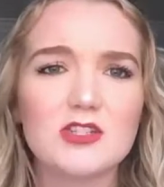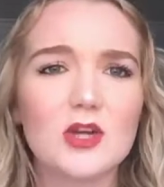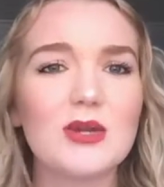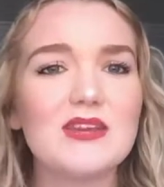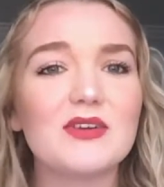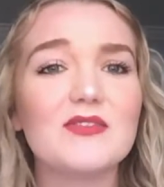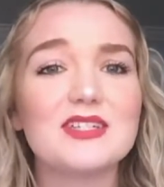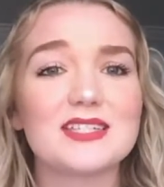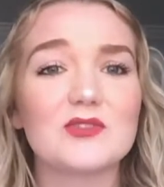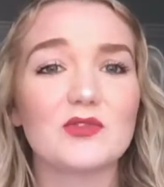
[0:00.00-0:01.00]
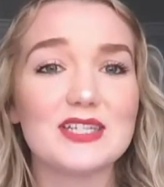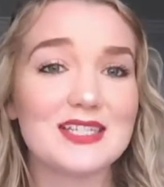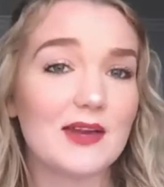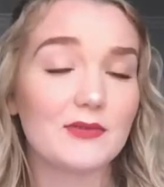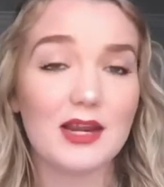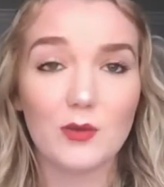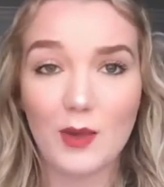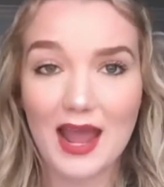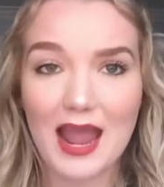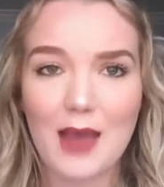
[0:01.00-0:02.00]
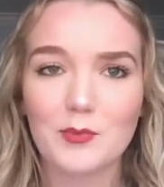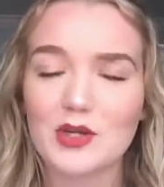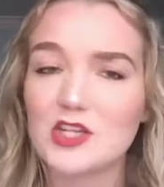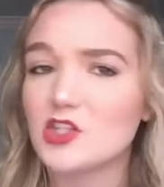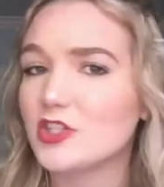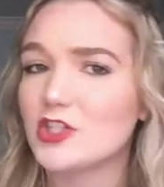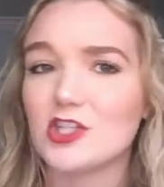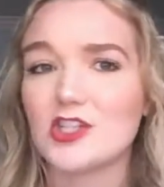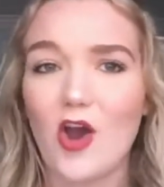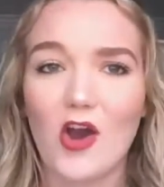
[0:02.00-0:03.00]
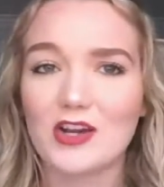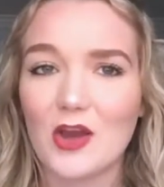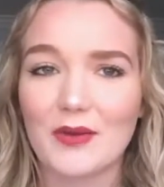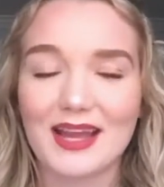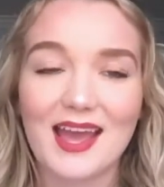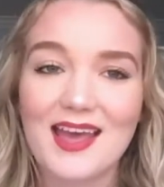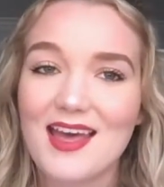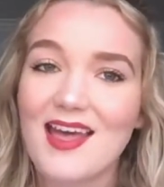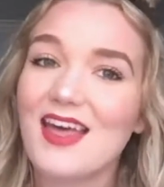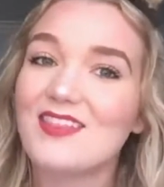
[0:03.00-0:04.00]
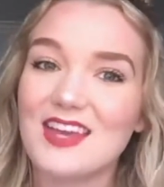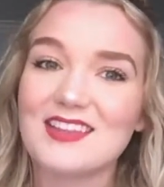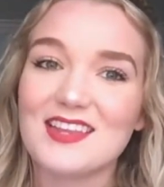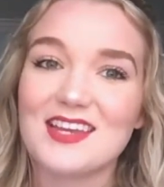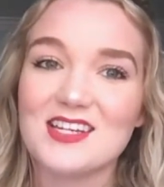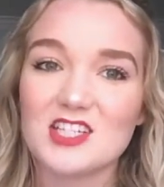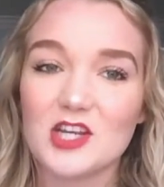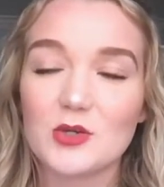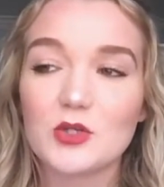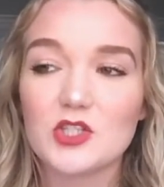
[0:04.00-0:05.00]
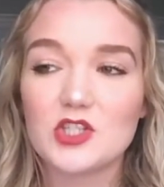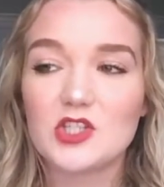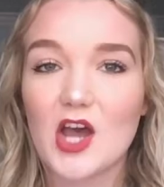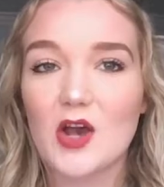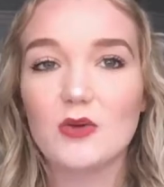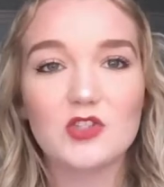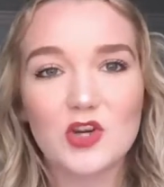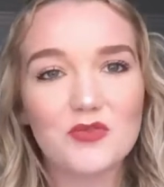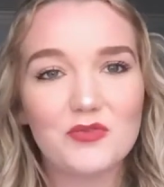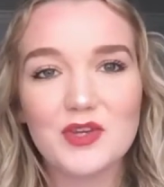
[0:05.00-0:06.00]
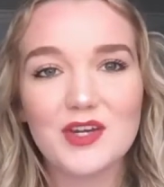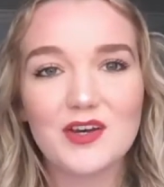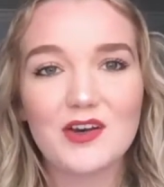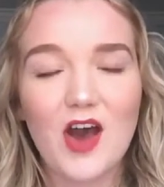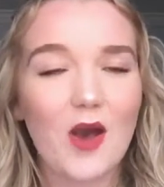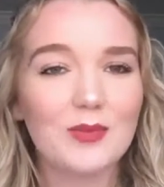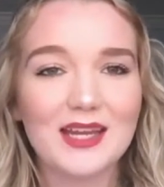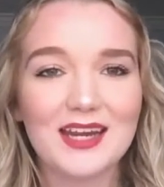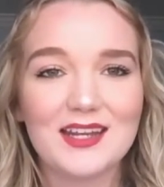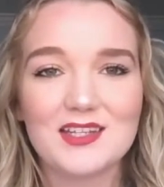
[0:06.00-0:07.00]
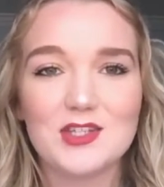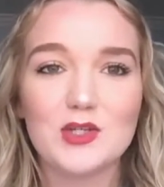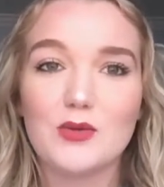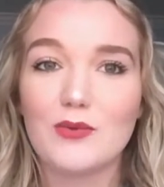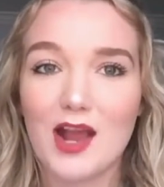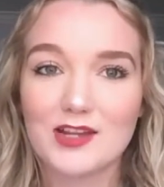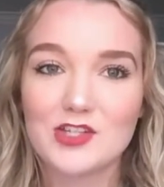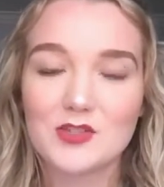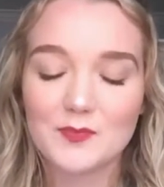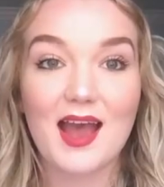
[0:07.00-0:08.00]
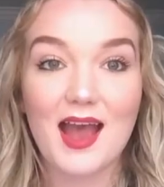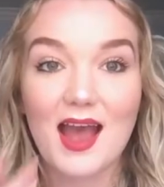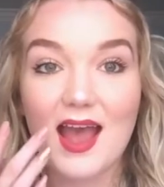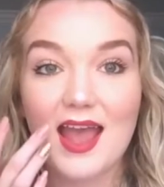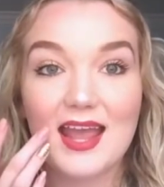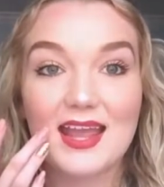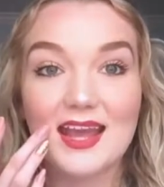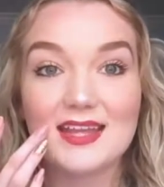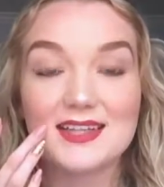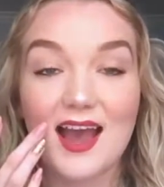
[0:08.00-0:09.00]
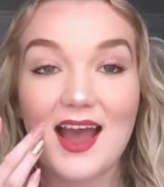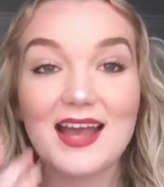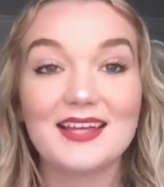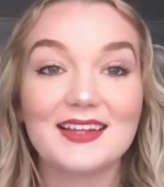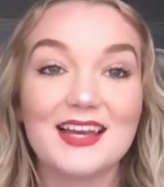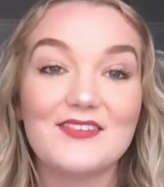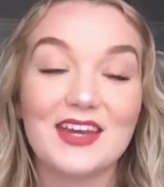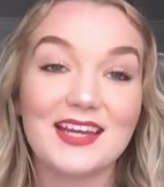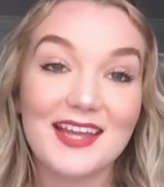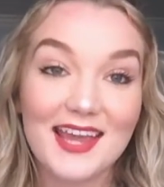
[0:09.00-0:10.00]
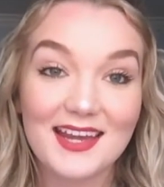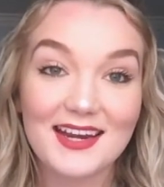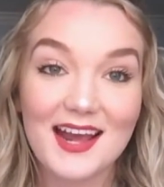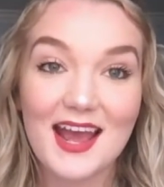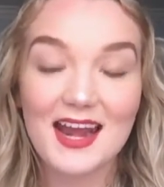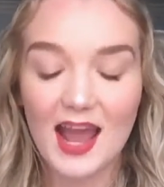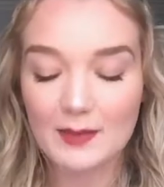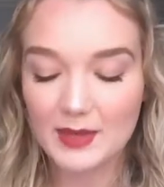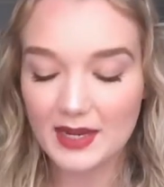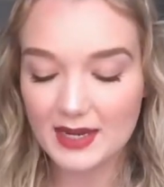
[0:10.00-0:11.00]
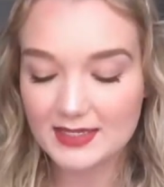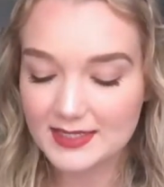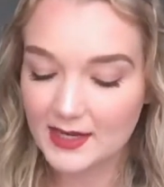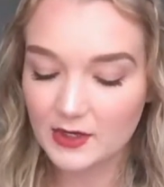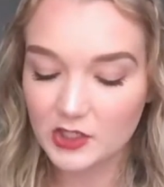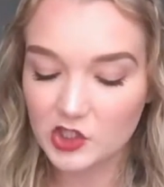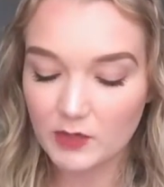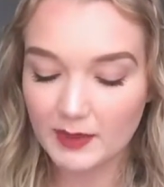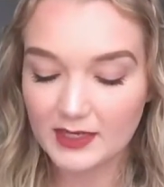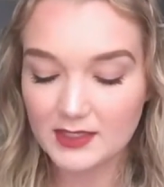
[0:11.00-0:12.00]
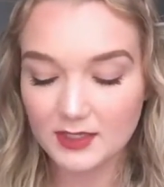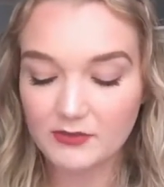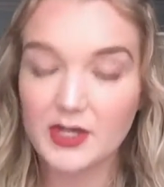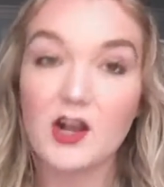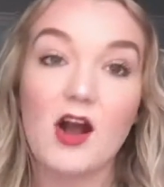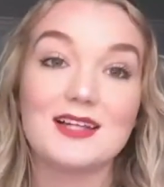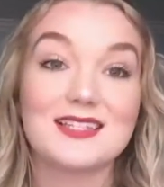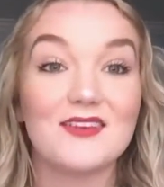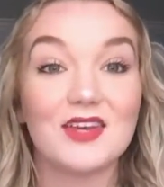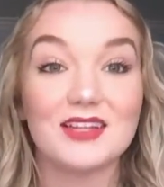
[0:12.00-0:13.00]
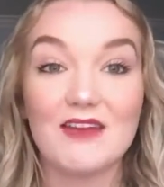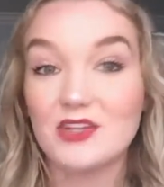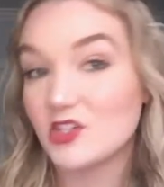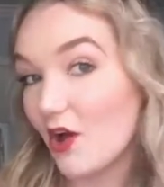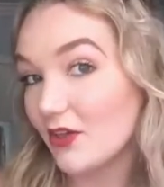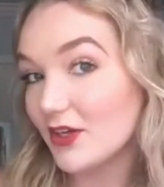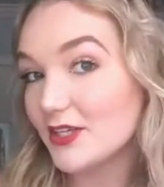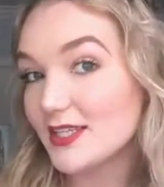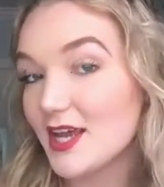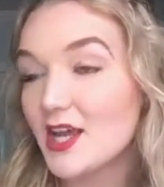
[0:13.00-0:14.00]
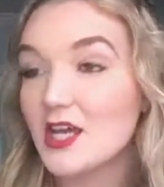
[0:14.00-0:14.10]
so. Even if it doesn't reset right away, I'm pretty sure it's just an ongoing thing that they do, so don't feel obligated to rush. And I live in Canada and I paid a standard shipping delivery cost of $11.